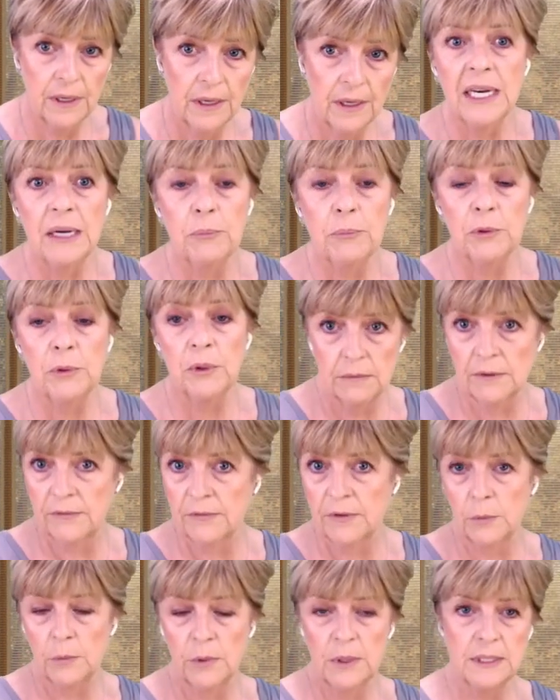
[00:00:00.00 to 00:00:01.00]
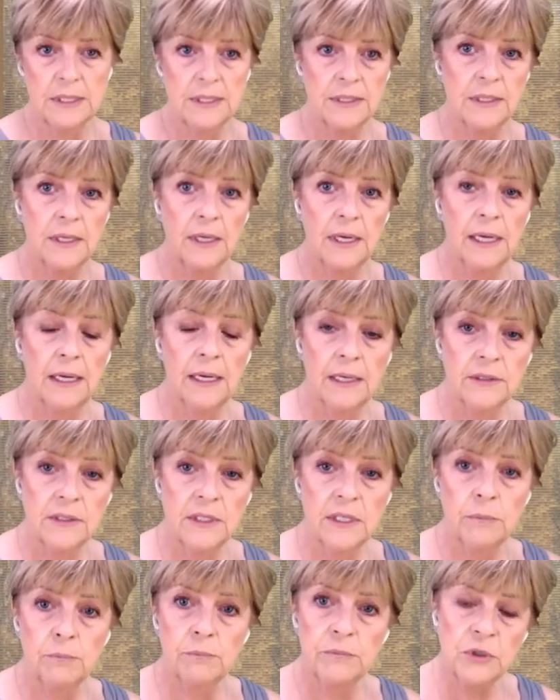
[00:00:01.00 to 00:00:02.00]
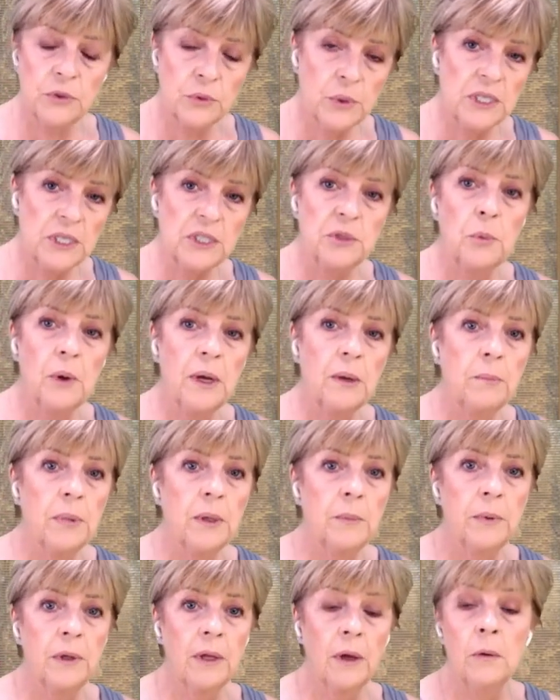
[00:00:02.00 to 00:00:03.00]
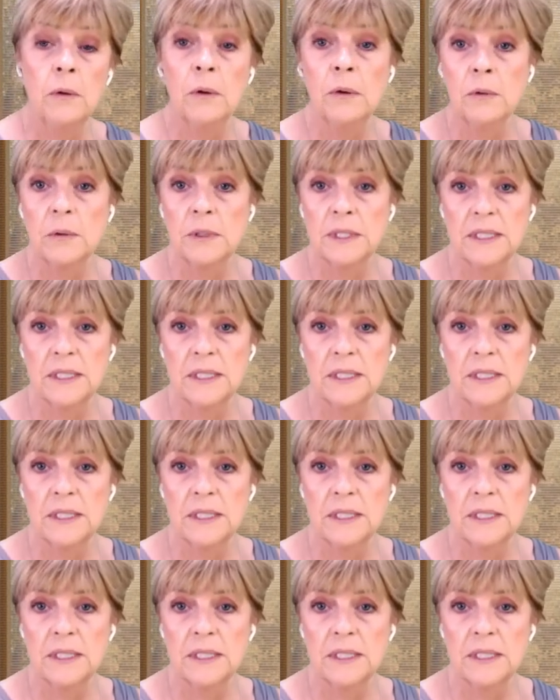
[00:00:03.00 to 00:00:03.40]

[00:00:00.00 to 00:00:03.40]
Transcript: Libra, if they were asking, as in straight away, people go, oh,